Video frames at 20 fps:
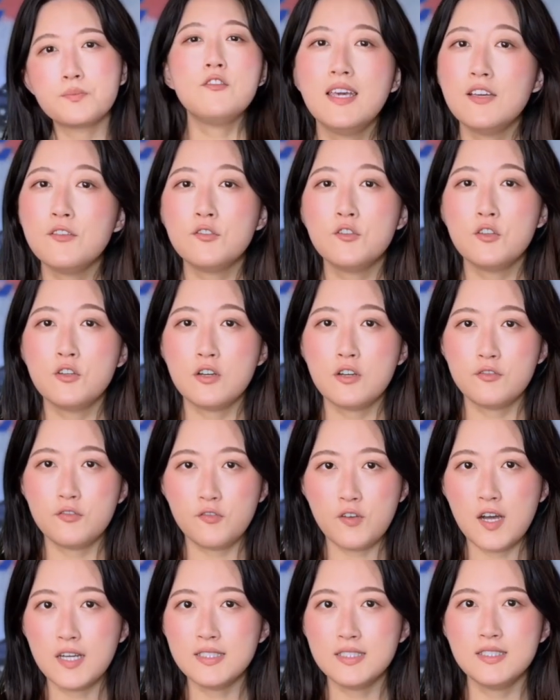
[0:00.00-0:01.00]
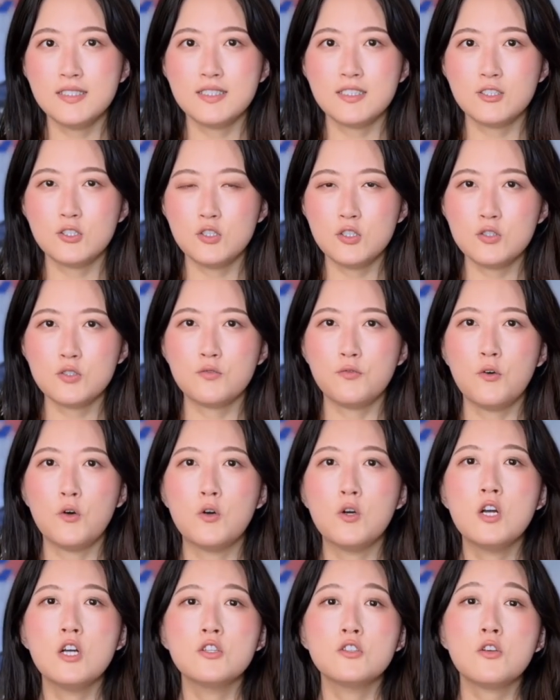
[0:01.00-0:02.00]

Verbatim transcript: If you are finding this useful,